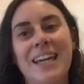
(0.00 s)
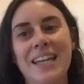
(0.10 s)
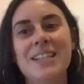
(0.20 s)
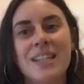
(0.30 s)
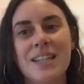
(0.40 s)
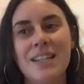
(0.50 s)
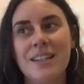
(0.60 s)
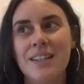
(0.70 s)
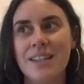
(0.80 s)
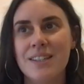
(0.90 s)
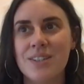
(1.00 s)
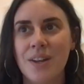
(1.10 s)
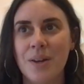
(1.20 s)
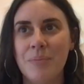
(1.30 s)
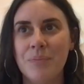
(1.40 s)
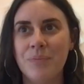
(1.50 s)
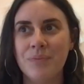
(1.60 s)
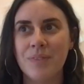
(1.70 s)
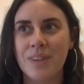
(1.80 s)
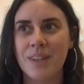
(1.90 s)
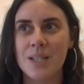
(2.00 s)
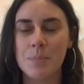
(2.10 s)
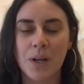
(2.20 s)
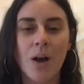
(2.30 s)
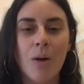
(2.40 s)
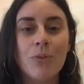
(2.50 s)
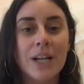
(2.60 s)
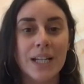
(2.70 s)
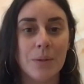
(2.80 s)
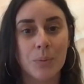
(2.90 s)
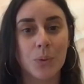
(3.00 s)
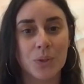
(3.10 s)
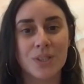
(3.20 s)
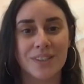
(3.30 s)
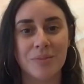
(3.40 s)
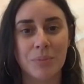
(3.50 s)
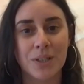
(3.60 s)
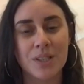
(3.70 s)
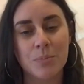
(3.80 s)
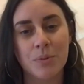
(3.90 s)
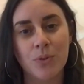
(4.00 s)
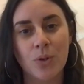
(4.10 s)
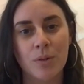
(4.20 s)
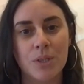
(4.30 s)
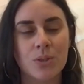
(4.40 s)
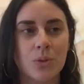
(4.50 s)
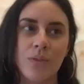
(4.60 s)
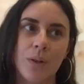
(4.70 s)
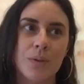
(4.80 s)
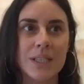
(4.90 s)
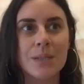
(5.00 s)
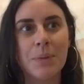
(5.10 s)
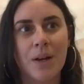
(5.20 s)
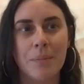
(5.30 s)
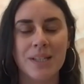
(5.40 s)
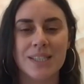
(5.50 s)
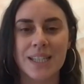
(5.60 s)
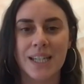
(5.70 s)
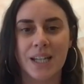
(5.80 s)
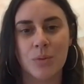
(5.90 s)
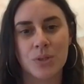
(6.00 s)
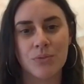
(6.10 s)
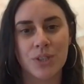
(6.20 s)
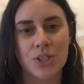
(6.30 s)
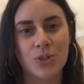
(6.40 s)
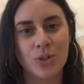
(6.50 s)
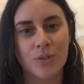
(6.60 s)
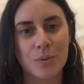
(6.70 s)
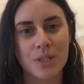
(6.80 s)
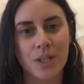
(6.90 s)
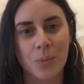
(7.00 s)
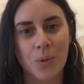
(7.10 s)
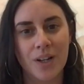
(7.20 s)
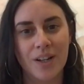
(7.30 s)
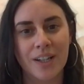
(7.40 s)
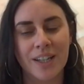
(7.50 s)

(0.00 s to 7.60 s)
it's become really important because before it was sort of I was experimenting and I wasn't really sure if it was going to work.